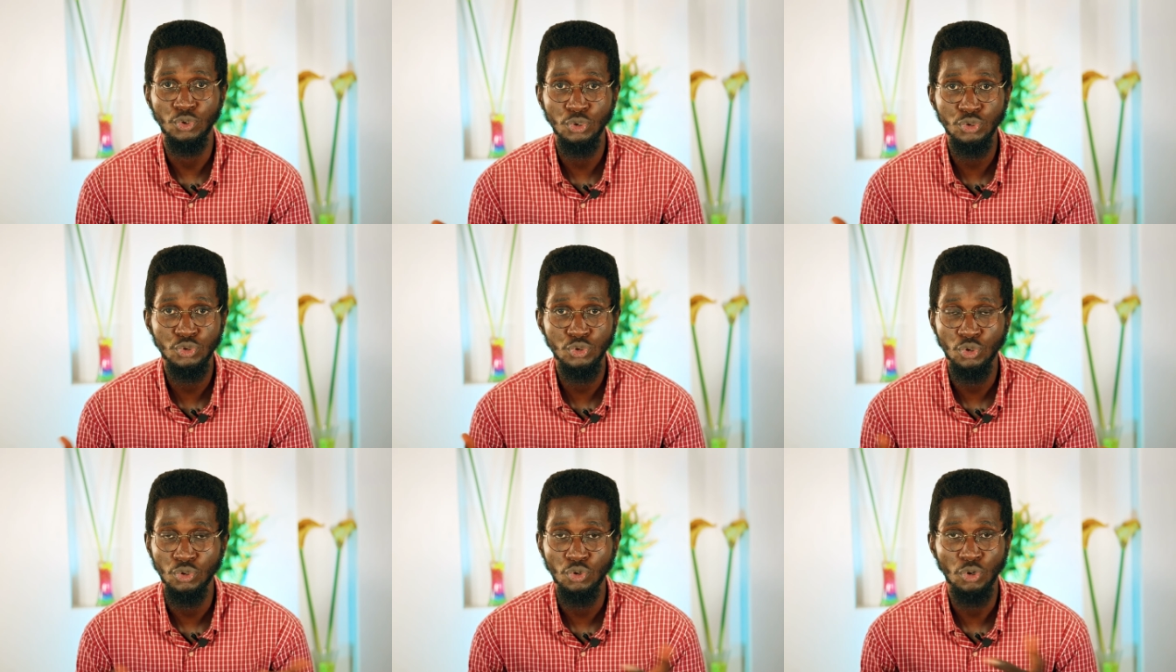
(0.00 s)

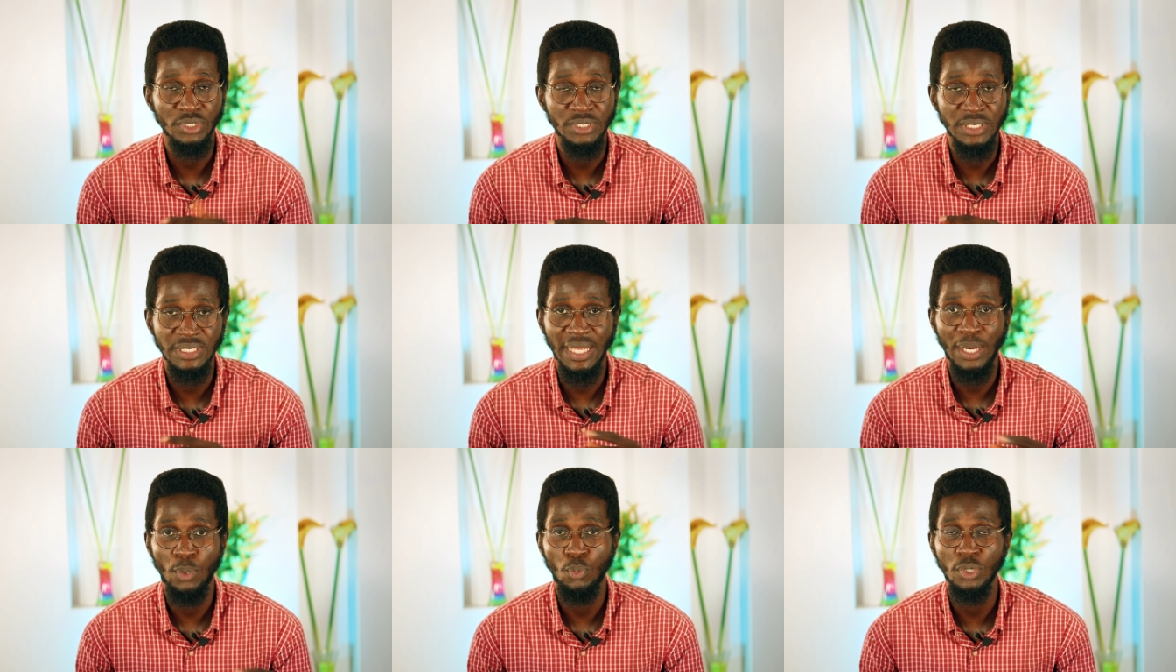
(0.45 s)
Don't
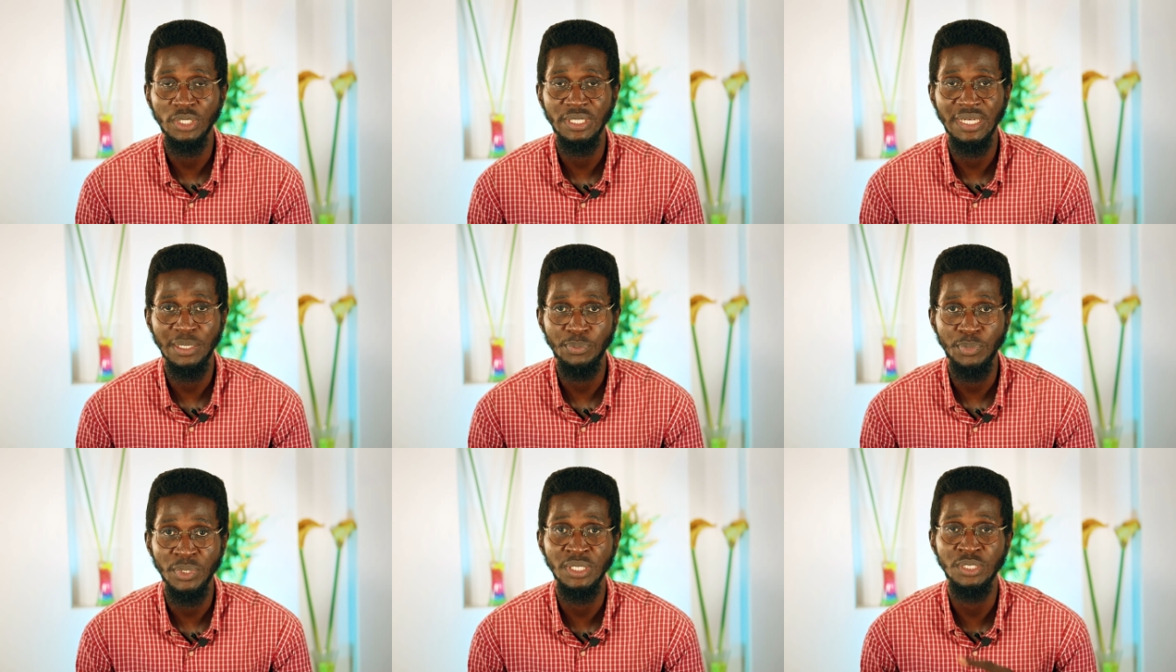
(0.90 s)
consider
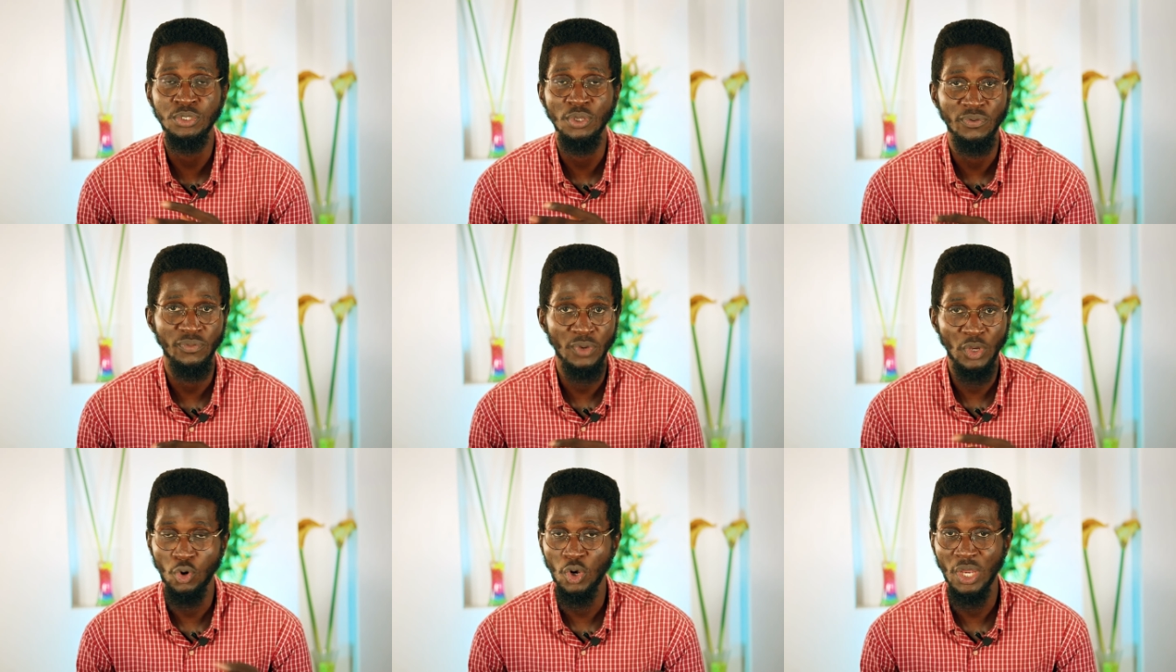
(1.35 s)
word limits
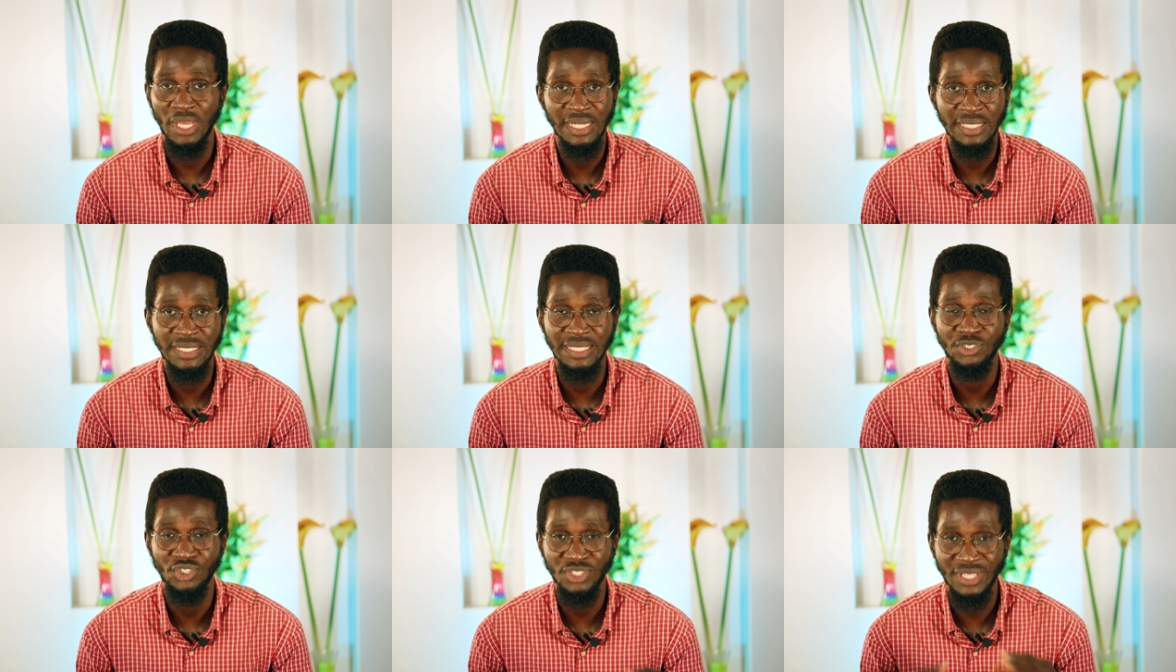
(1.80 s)
or, or
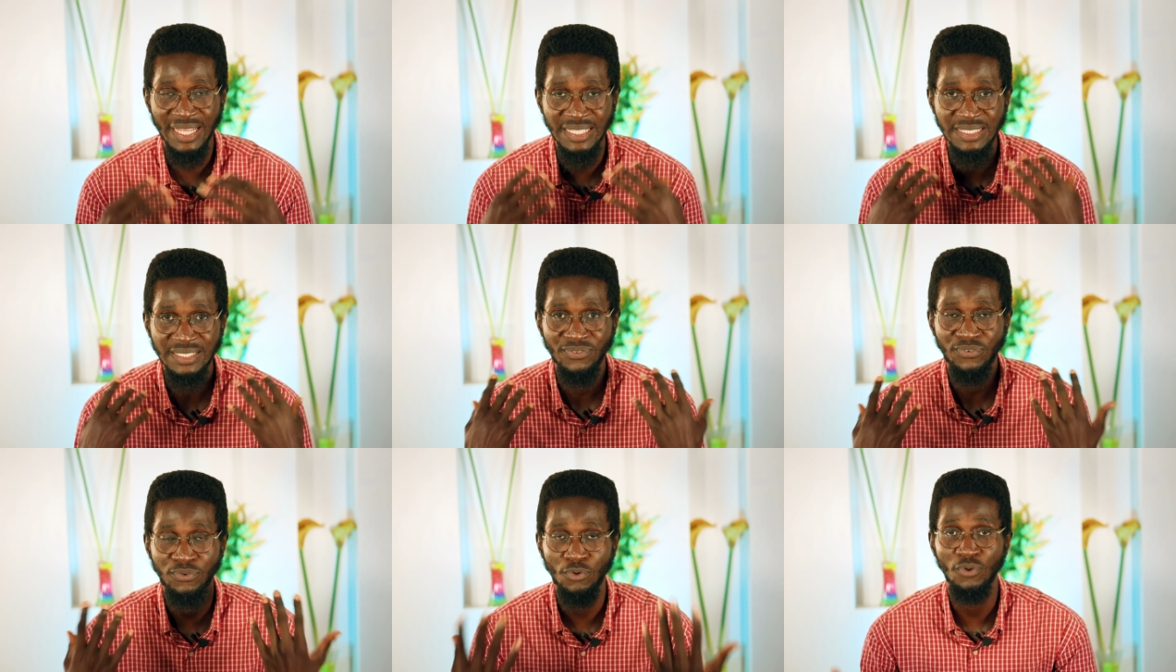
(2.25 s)
anything. Just
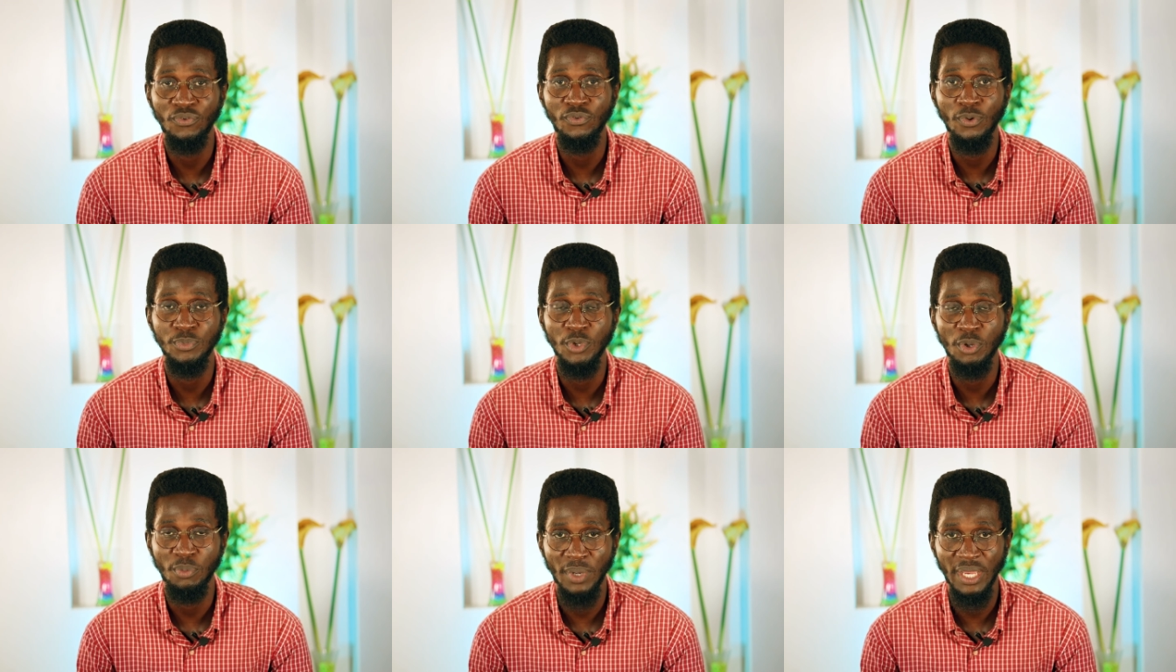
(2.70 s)
let it flow
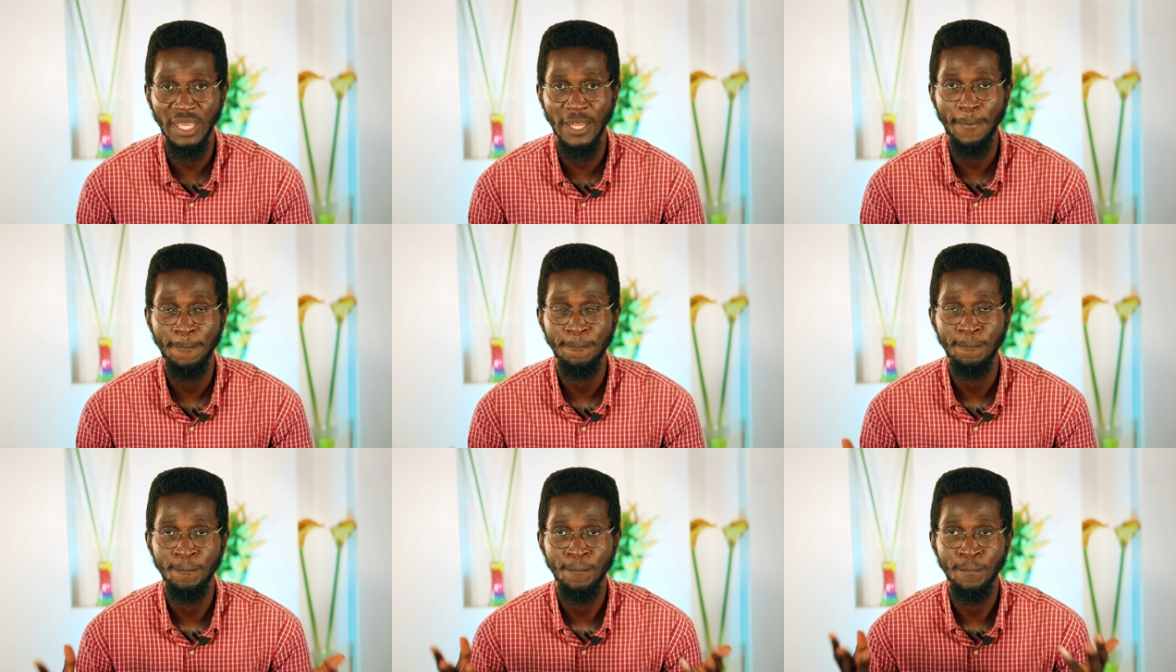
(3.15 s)
from your mind.